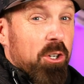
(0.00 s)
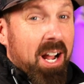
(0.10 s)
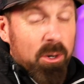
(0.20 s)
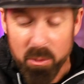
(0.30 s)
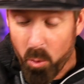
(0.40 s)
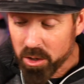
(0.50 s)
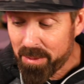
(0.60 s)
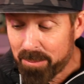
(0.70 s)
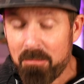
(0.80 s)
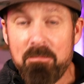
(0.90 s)
you're not a rewards
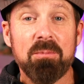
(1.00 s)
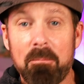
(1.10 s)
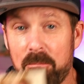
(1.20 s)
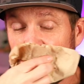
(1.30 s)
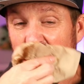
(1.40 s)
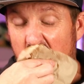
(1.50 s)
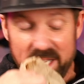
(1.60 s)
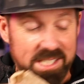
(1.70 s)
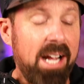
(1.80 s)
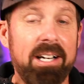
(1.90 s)
member,
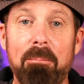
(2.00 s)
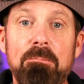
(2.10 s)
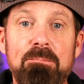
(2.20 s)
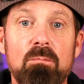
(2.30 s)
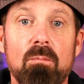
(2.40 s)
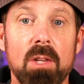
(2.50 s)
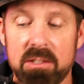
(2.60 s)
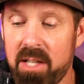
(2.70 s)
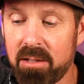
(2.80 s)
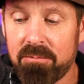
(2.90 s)
sign up.
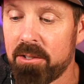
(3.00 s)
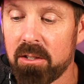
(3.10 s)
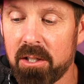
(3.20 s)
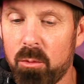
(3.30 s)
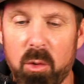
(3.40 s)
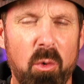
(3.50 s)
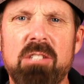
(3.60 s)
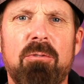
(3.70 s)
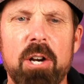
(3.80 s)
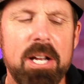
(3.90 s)
Sign up for their little reward.
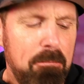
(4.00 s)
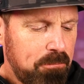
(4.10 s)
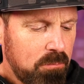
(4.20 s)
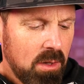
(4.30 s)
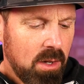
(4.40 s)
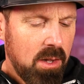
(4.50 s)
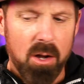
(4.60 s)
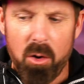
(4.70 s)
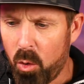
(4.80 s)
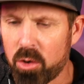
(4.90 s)
It's free.
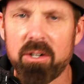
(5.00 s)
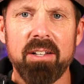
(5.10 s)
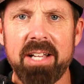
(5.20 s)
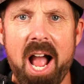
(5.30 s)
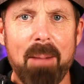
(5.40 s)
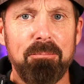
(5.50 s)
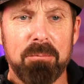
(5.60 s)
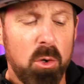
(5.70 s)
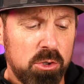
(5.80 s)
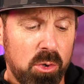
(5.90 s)
Order it on the app,
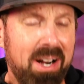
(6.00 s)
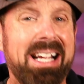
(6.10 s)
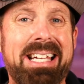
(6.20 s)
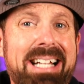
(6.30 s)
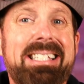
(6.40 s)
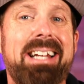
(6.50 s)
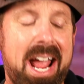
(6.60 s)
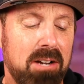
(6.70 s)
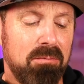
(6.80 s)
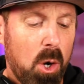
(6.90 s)
go to the store, get it
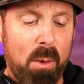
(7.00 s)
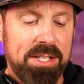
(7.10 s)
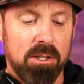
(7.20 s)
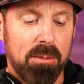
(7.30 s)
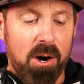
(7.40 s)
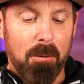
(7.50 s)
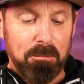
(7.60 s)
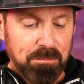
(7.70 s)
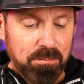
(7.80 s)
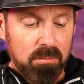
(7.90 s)
today. Don't wait till tomorrow.
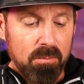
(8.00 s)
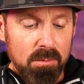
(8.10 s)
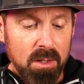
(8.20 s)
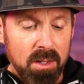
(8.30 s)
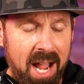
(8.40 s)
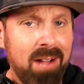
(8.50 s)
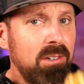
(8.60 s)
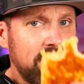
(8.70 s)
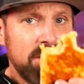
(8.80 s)
Have it